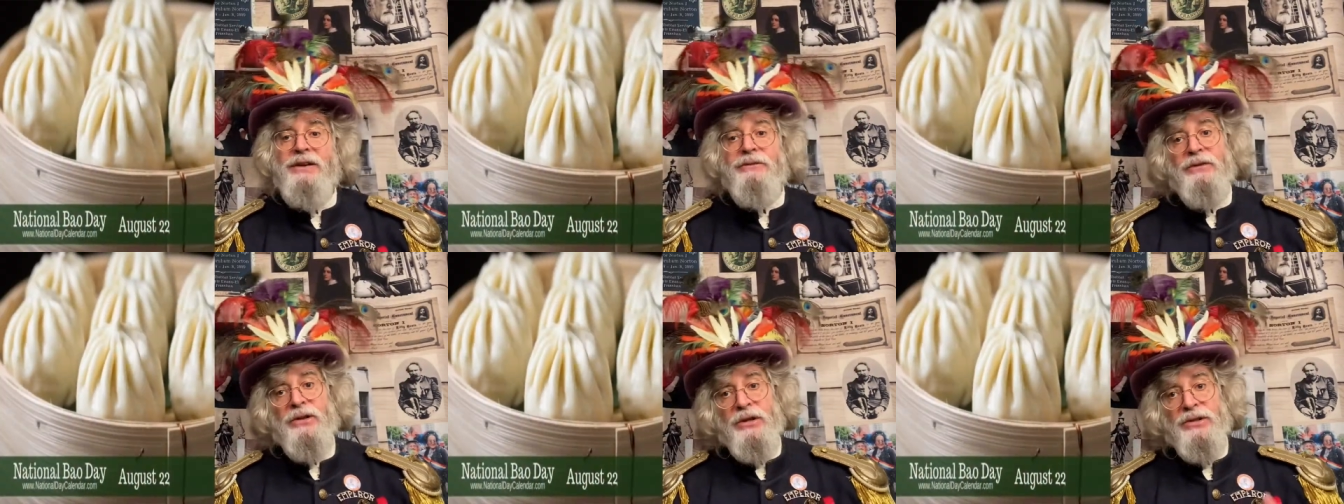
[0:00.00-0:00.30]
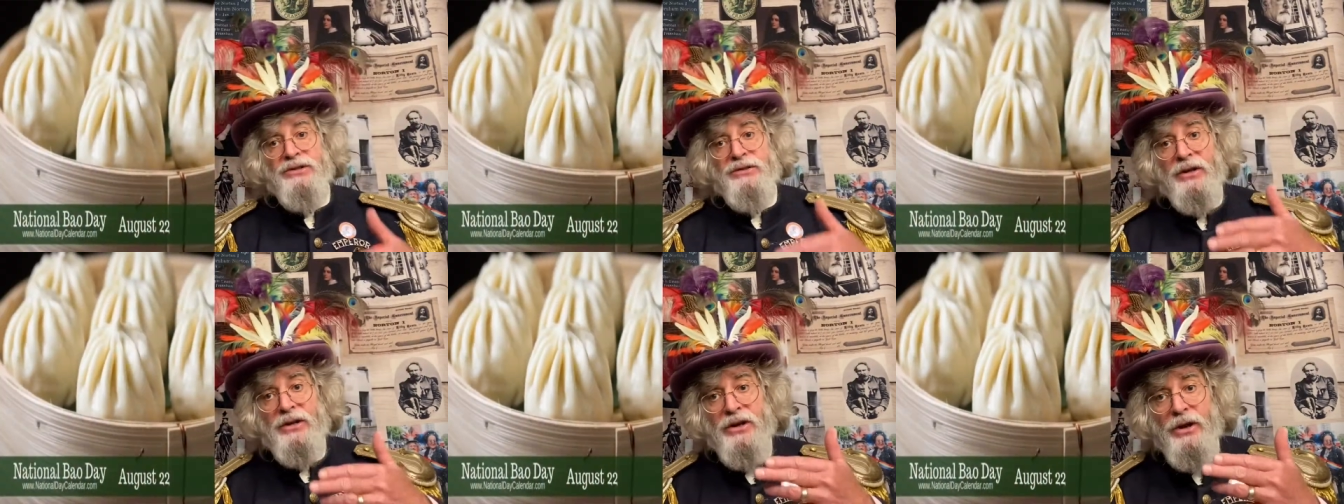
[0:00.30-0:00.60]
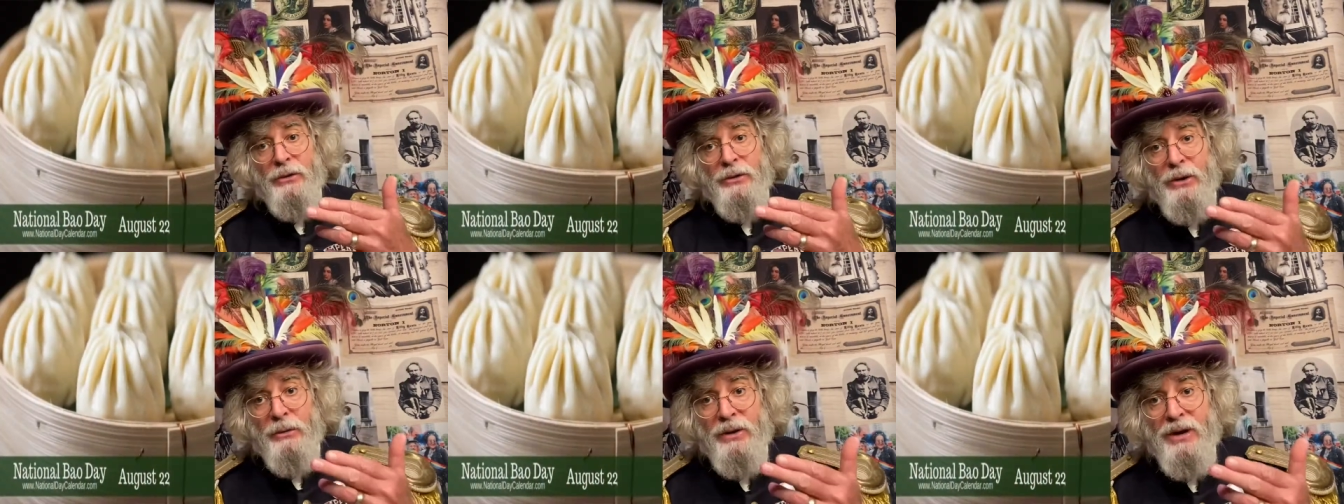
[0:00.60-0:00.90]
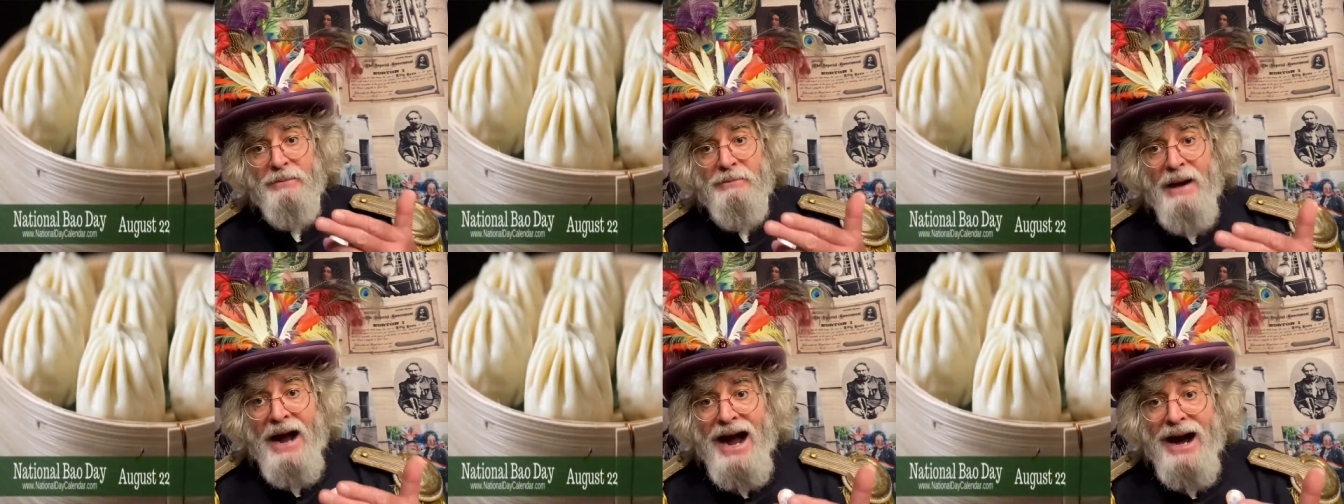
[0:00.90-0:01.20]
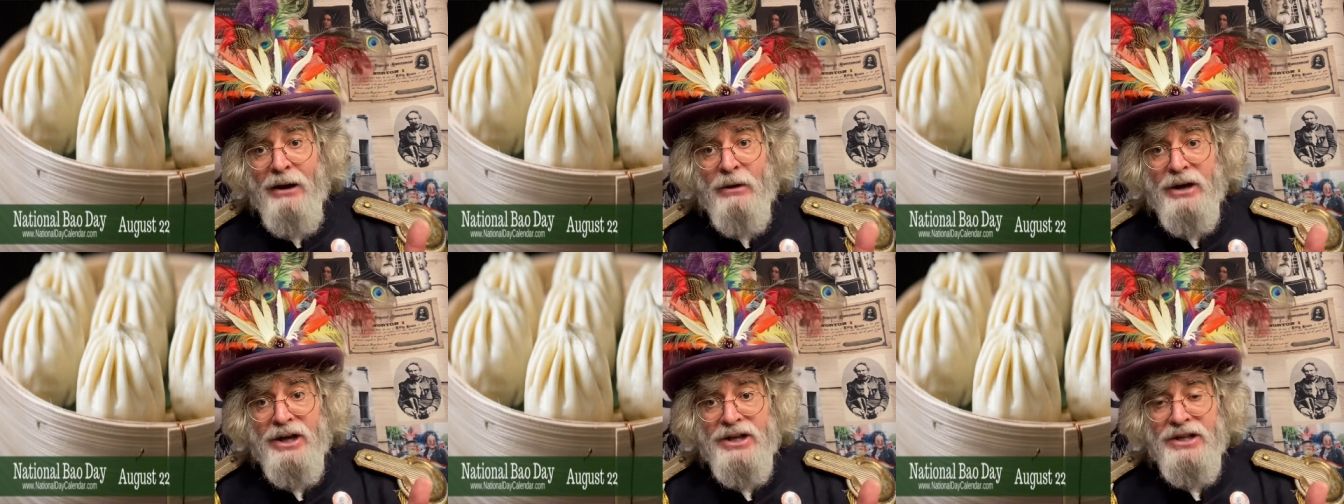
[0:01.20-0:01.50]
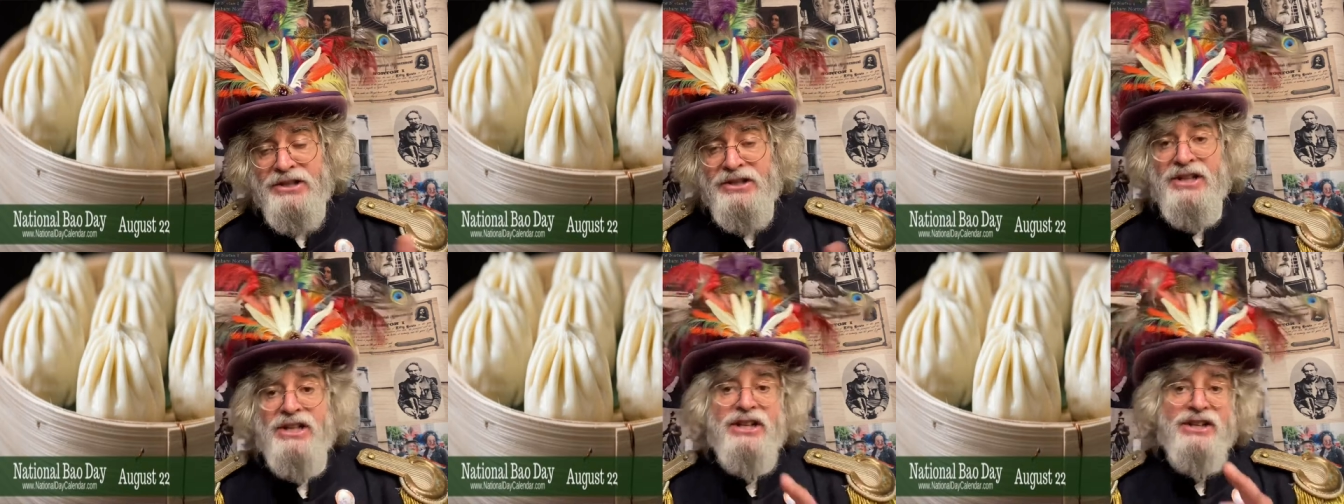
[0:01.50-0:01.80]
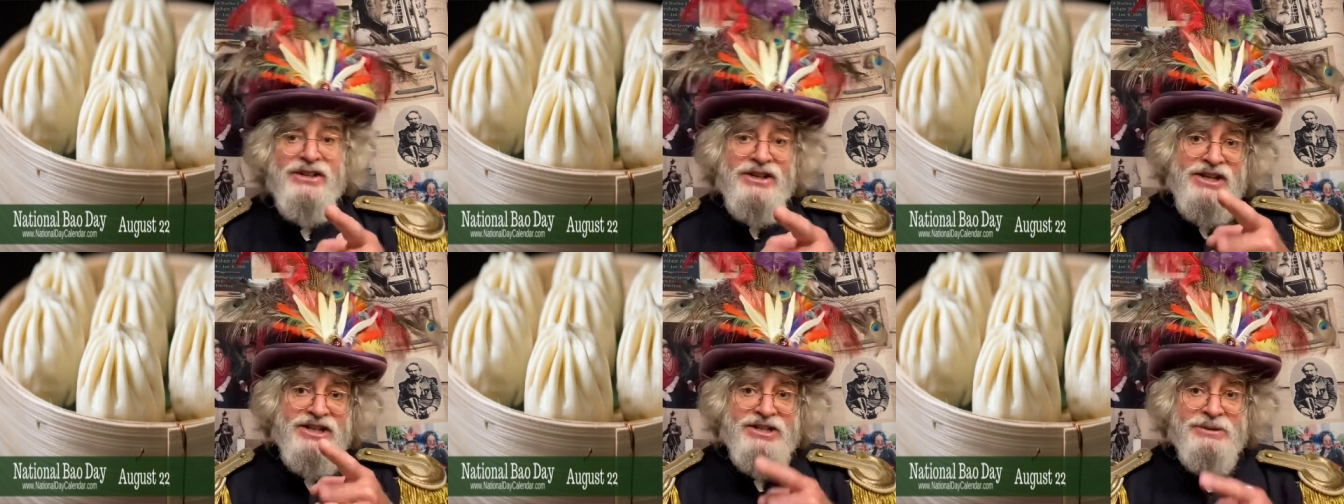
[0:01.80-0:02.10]
for those of you who don't know what a bao is,
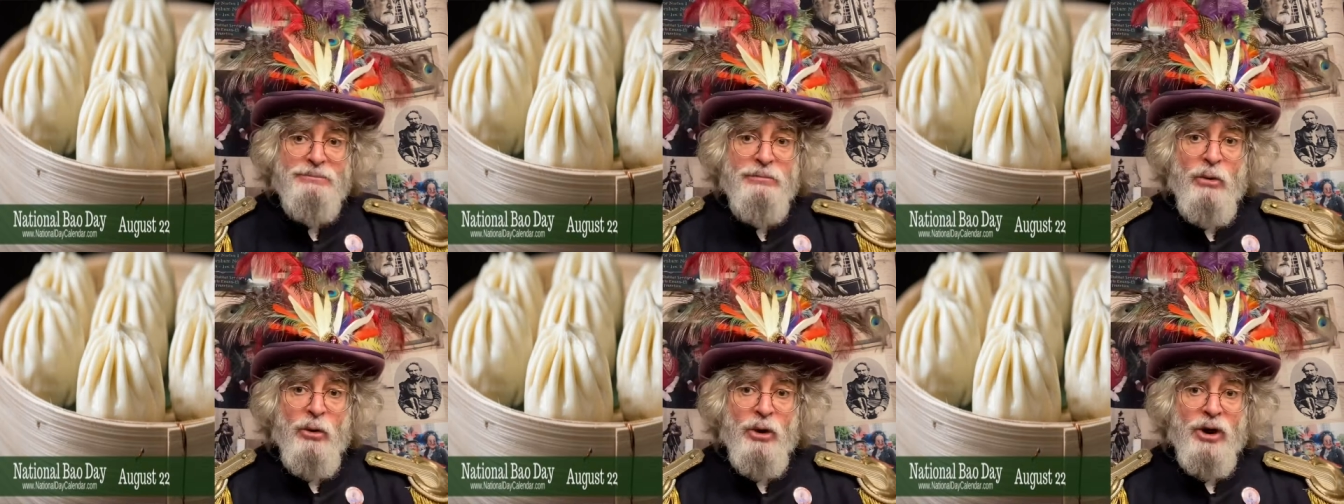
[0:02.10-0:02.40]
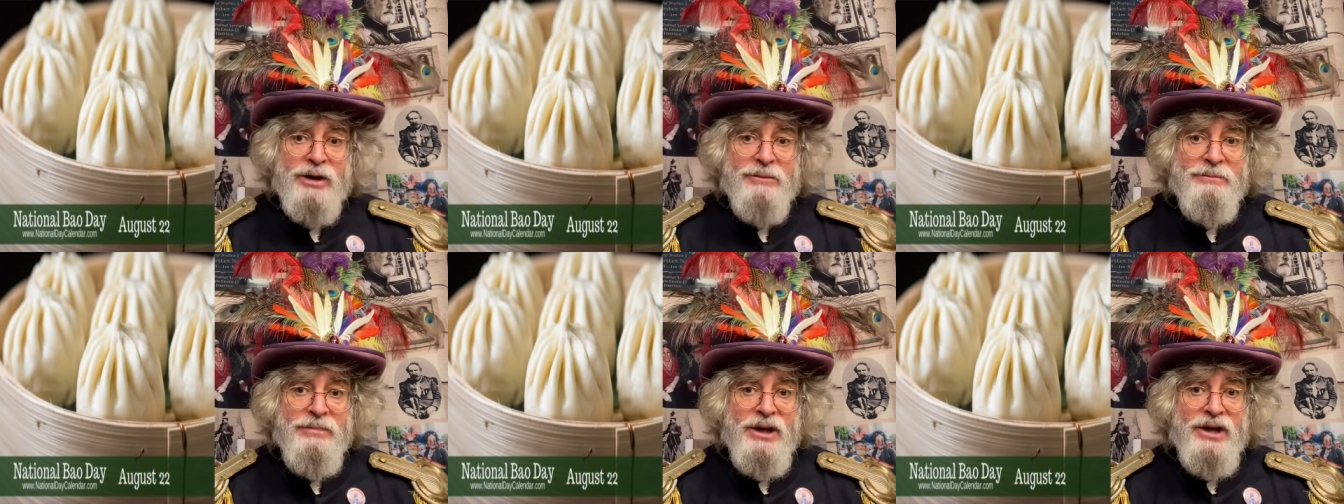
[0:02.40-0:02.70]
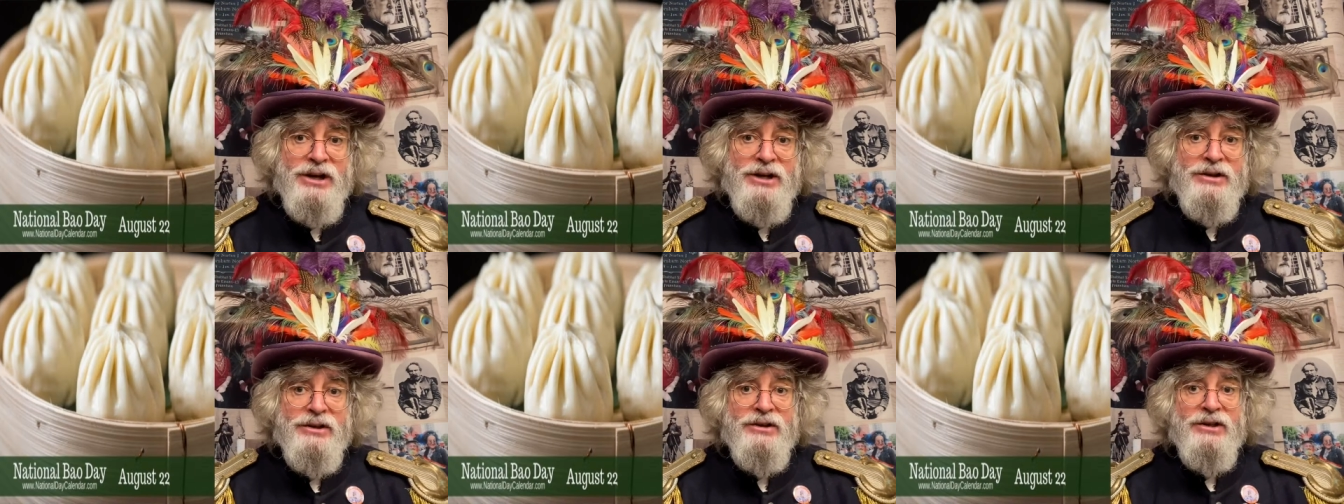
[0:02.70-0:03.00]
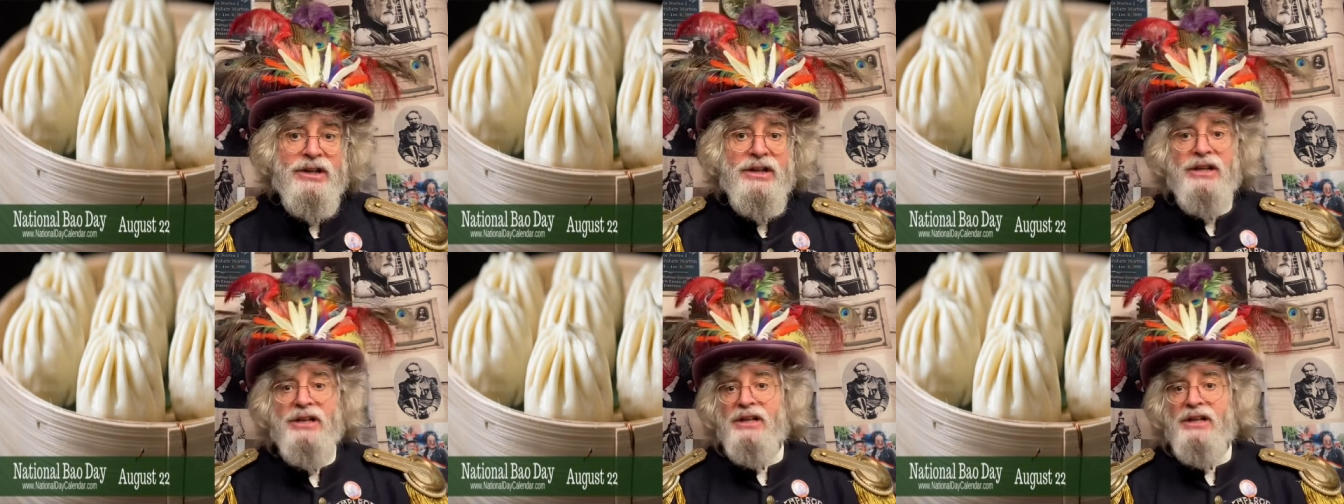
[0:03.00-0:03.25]
it's a pork bun,